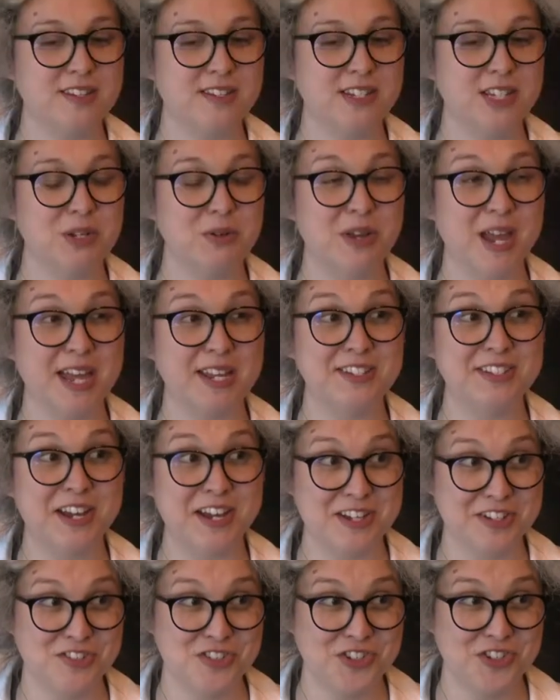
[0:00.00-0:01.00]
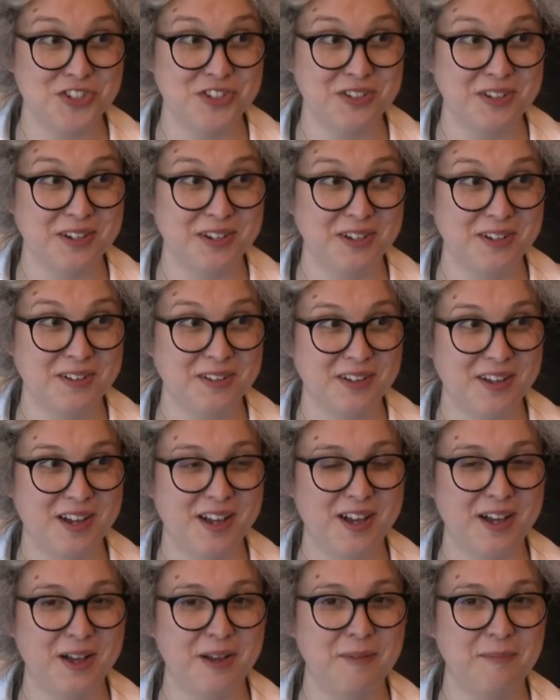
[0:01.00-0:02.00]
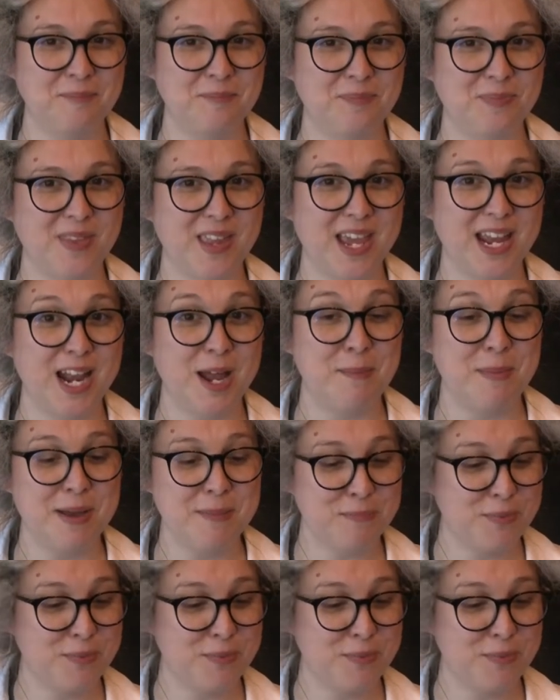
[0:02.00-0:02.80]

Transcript: that you can touch. Um, and I might